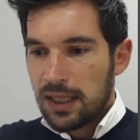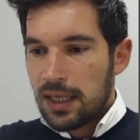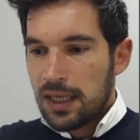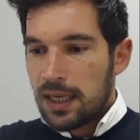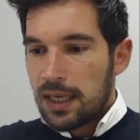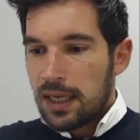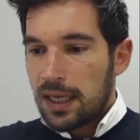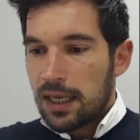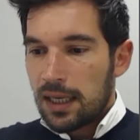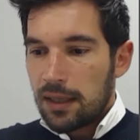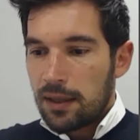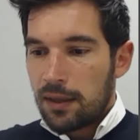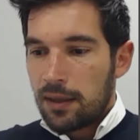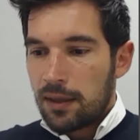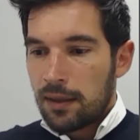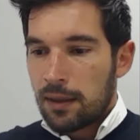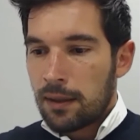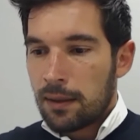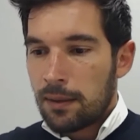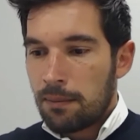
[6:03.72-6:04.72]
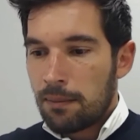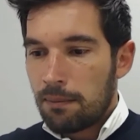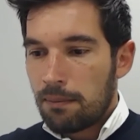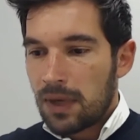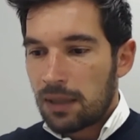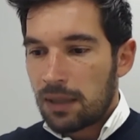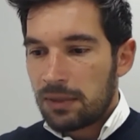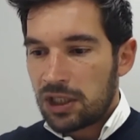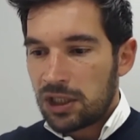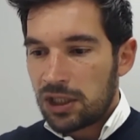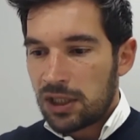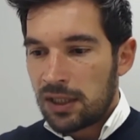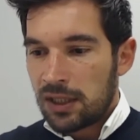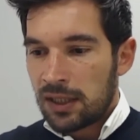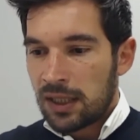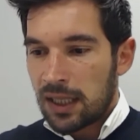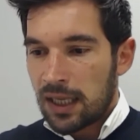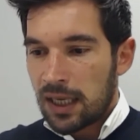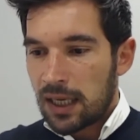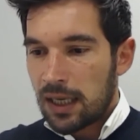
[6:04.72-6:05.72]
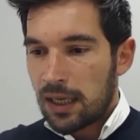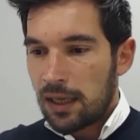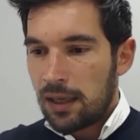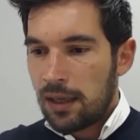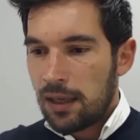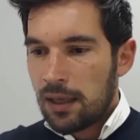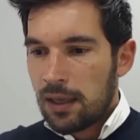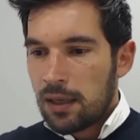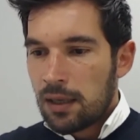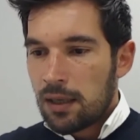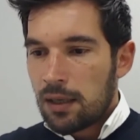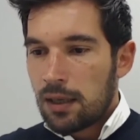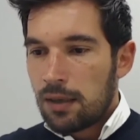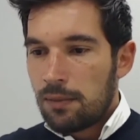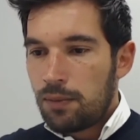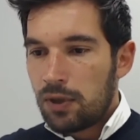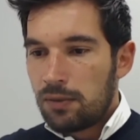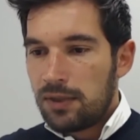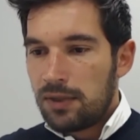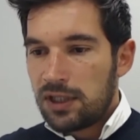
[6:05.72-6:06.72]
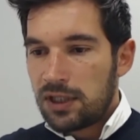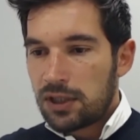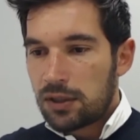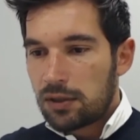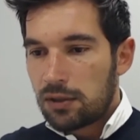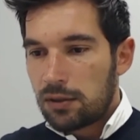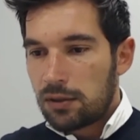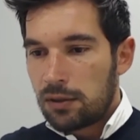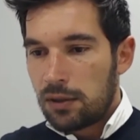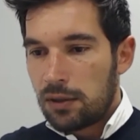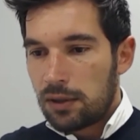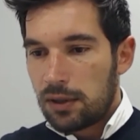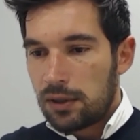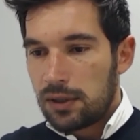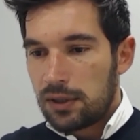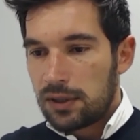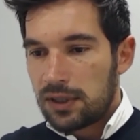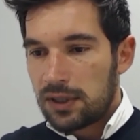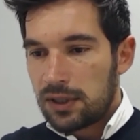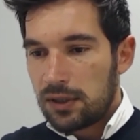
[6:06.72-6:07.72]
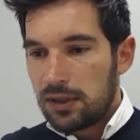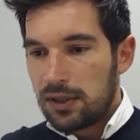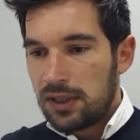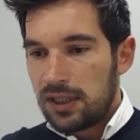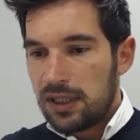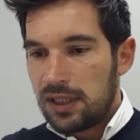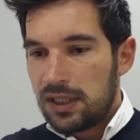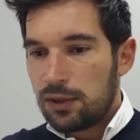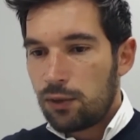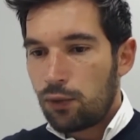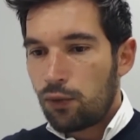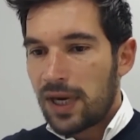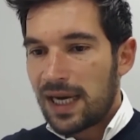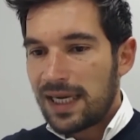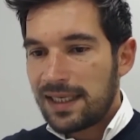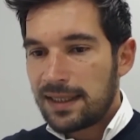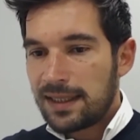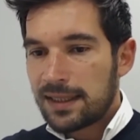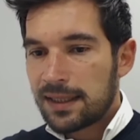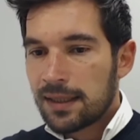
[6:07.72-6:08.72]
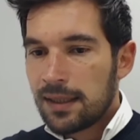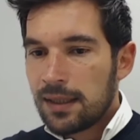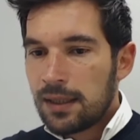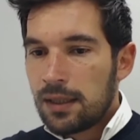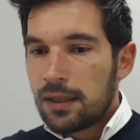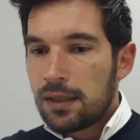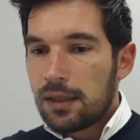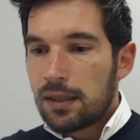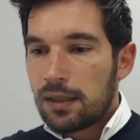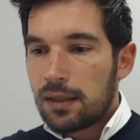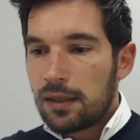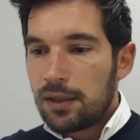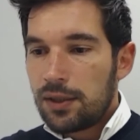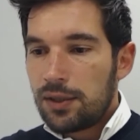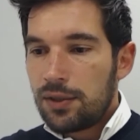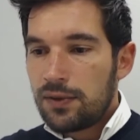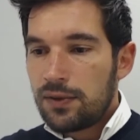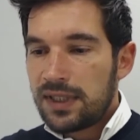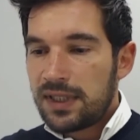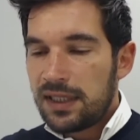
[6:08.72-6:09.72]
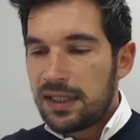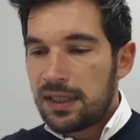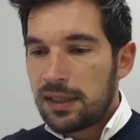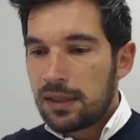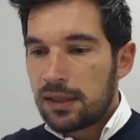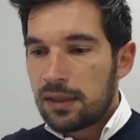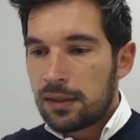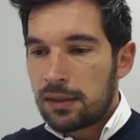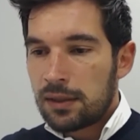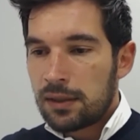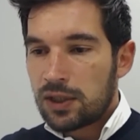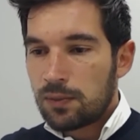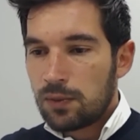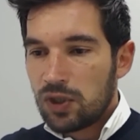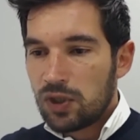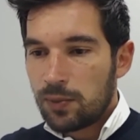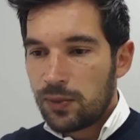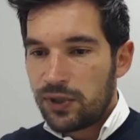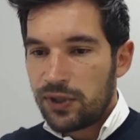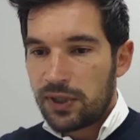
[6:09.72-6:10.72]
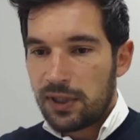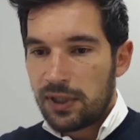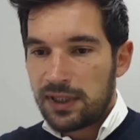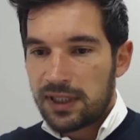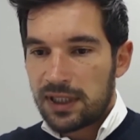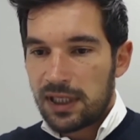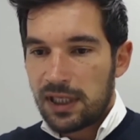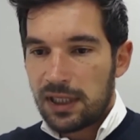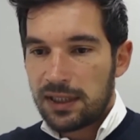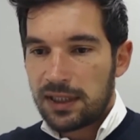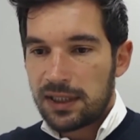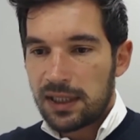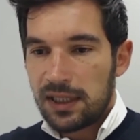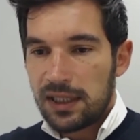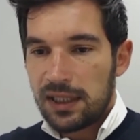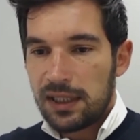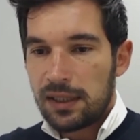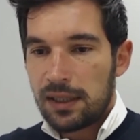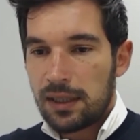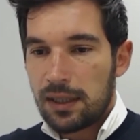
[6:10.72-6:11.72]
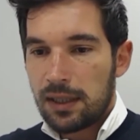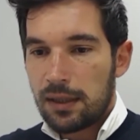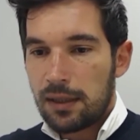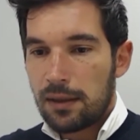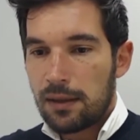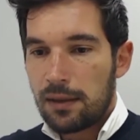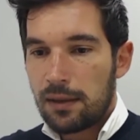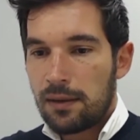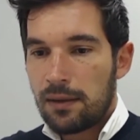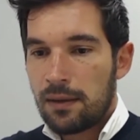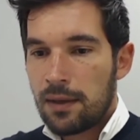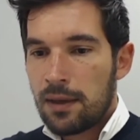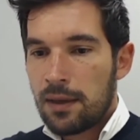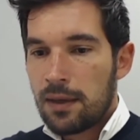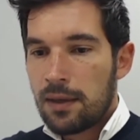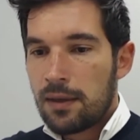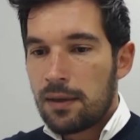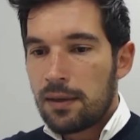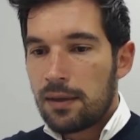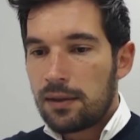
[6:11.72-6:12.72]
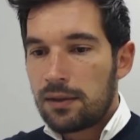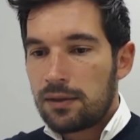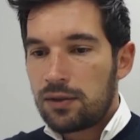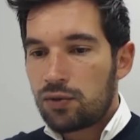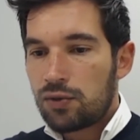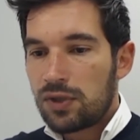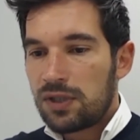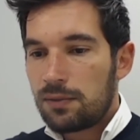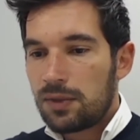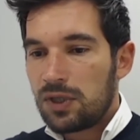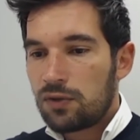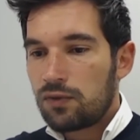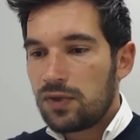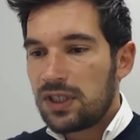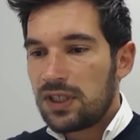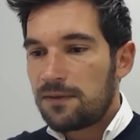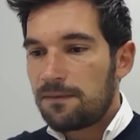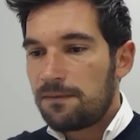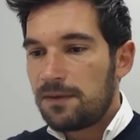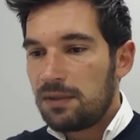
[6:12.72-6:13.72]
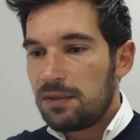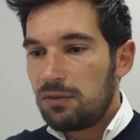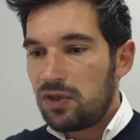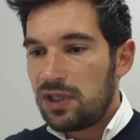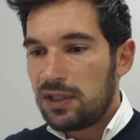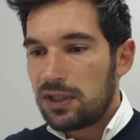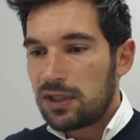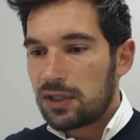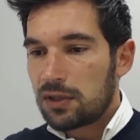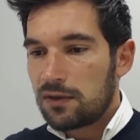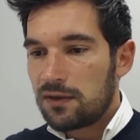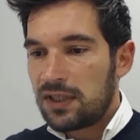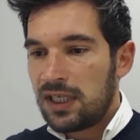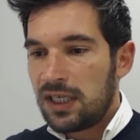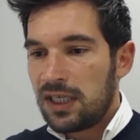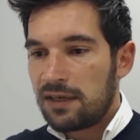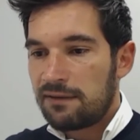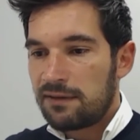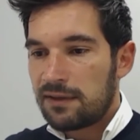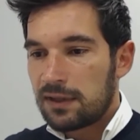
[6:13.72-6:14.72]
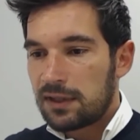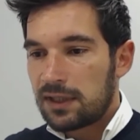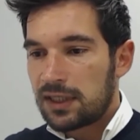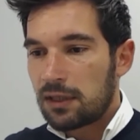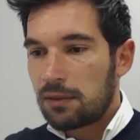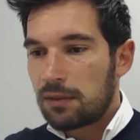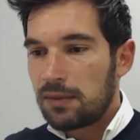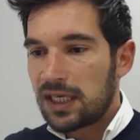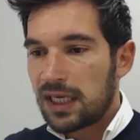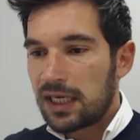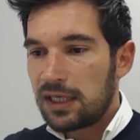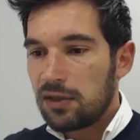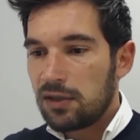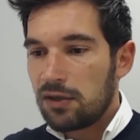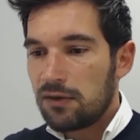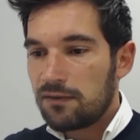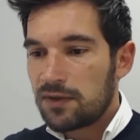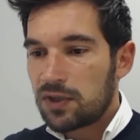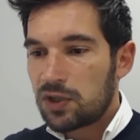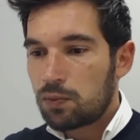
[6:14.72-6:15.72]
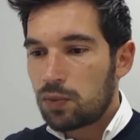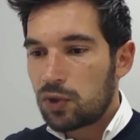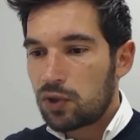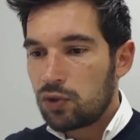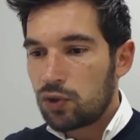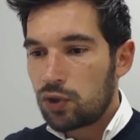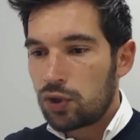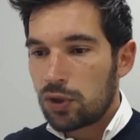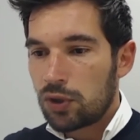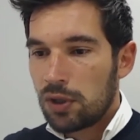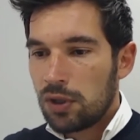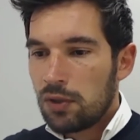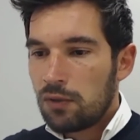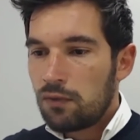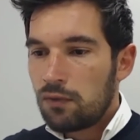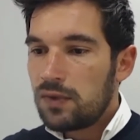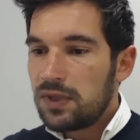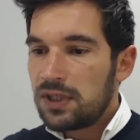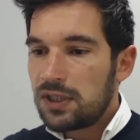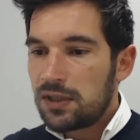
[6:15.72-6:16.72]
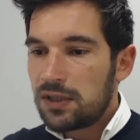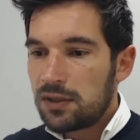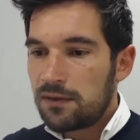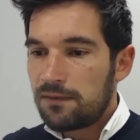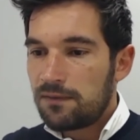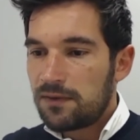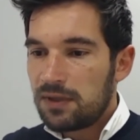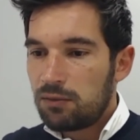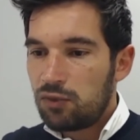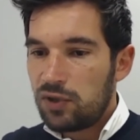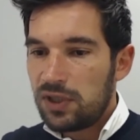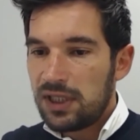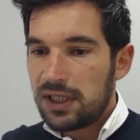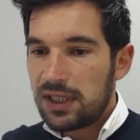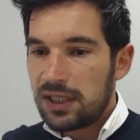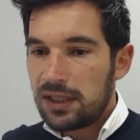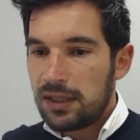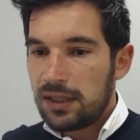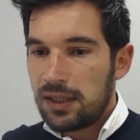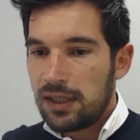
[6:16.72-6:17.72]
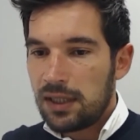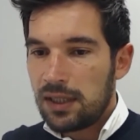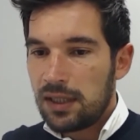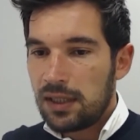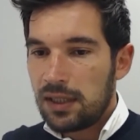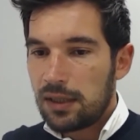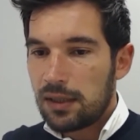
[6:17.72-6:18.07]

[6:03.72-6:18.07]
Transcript: And Marbache et al. Published a study in rats using smooth muscle cells in treatment with fibrin. So they have some kind of sponge with fibrin, and they